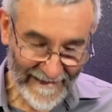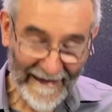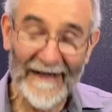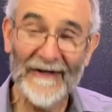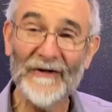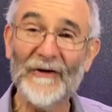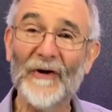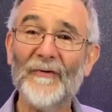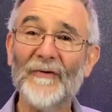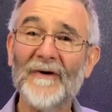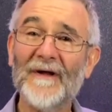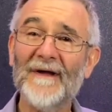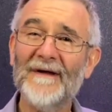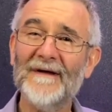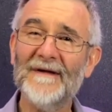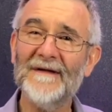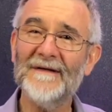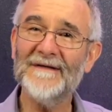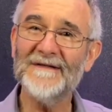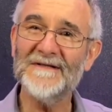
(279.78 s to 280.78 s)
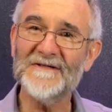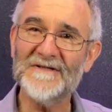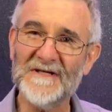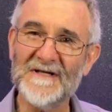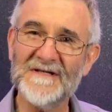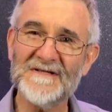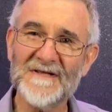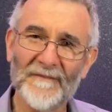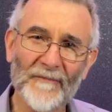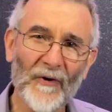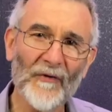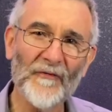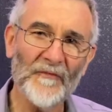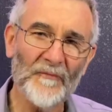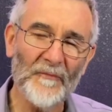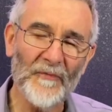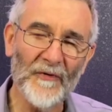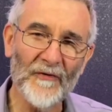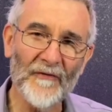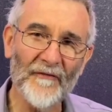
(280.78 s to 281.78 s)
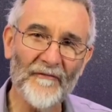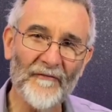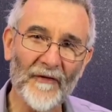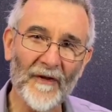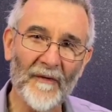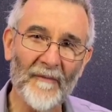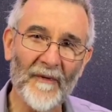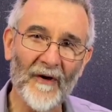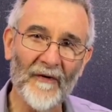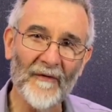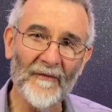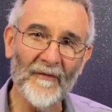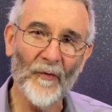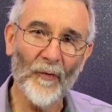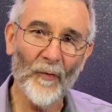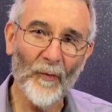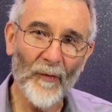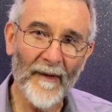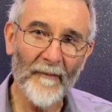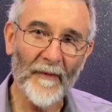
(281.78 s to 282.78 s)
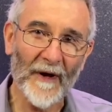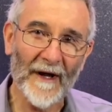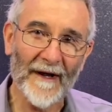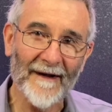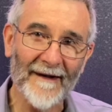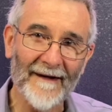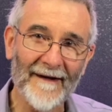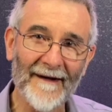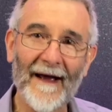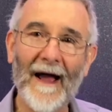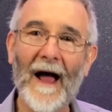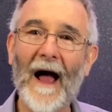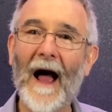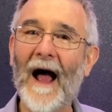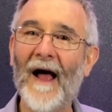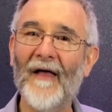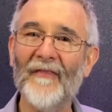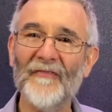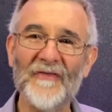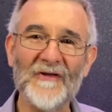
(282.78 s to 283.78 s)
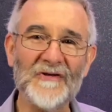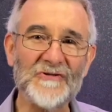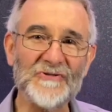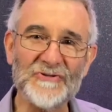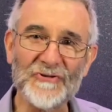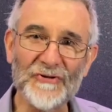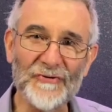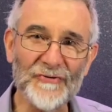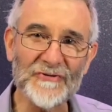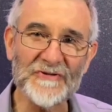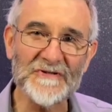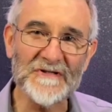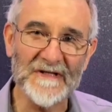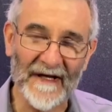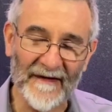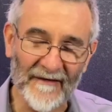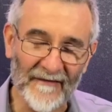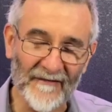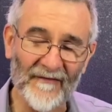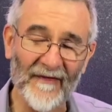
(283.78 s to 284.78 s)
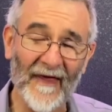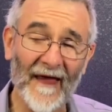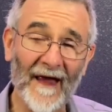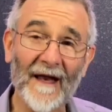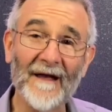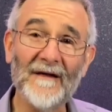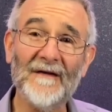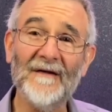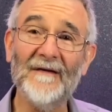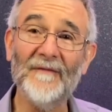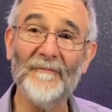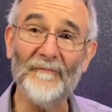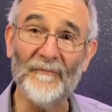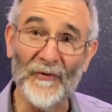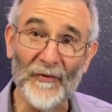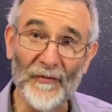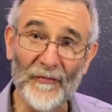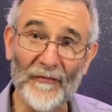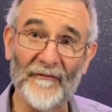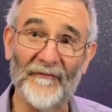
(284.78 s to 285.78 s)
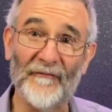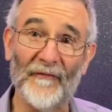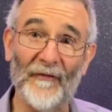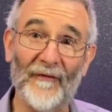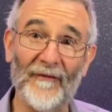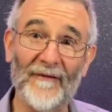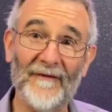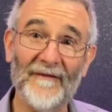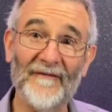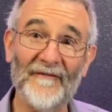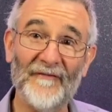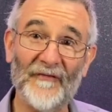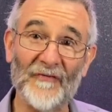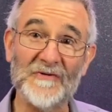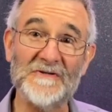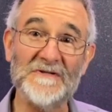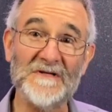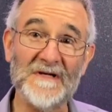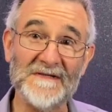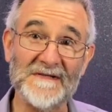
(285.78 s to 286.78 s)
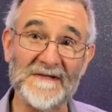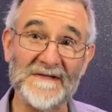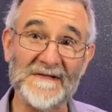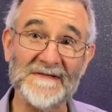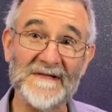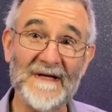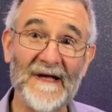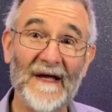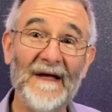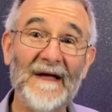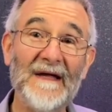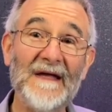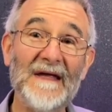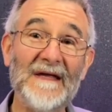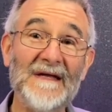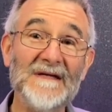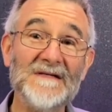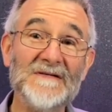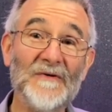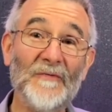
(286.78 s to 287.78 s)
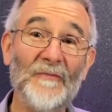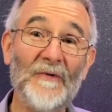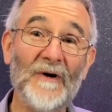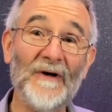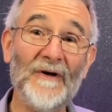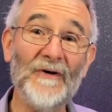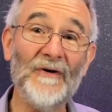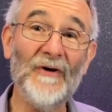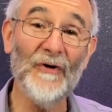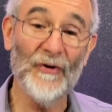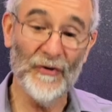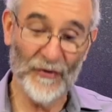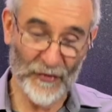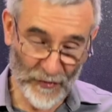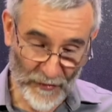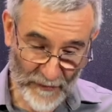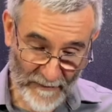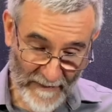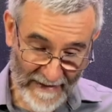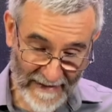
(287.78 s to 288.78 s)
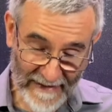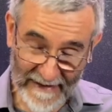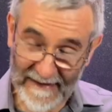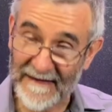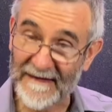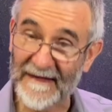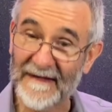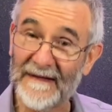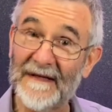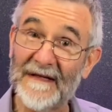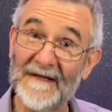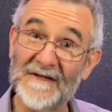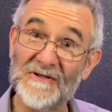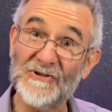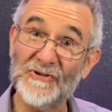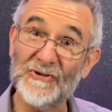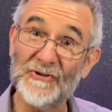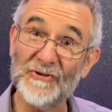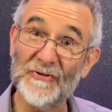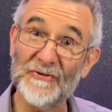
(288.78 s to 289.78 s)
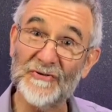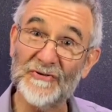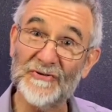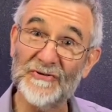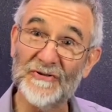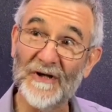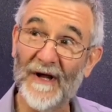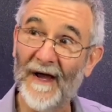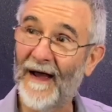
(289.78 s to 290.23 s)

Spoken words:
Note, she's the most beautiful among women. The church is that beautiful for Jesus. He's the one who made his church